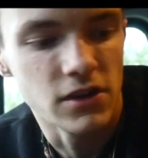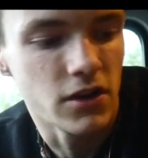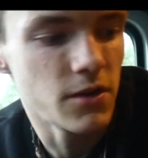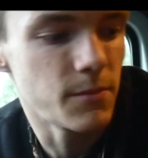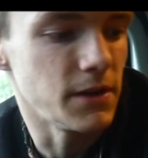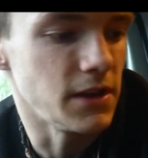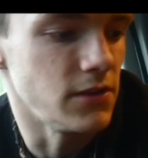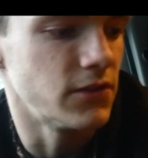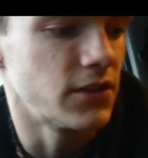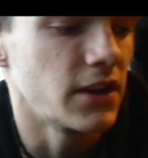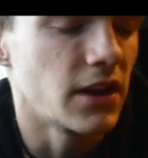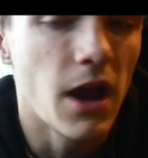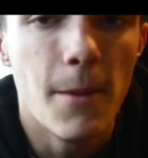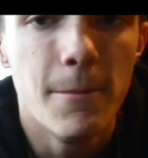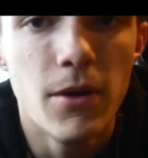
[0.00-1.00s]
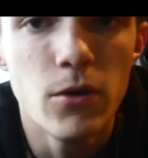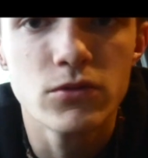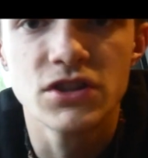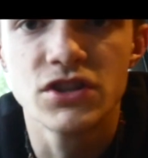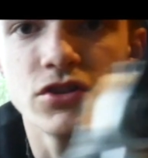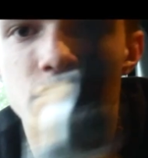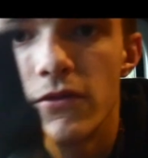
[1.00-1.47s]
I'm going to be using a
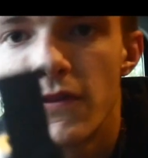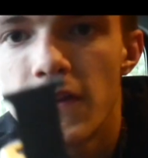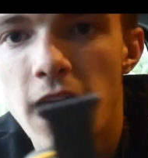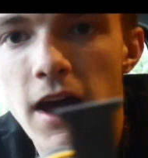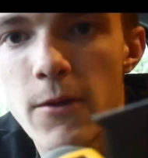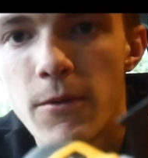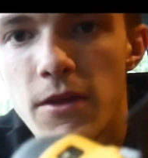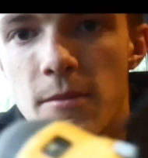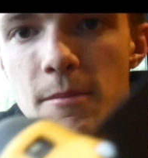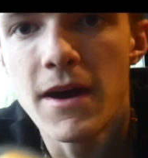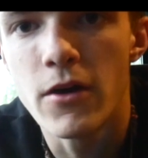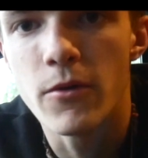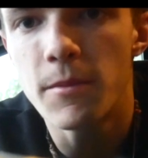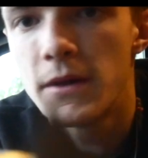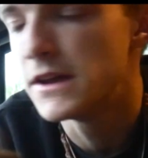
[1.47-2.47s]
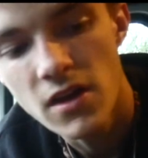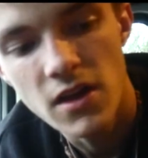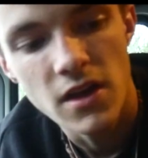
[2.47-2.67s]
multi-tool for that with a metal bit.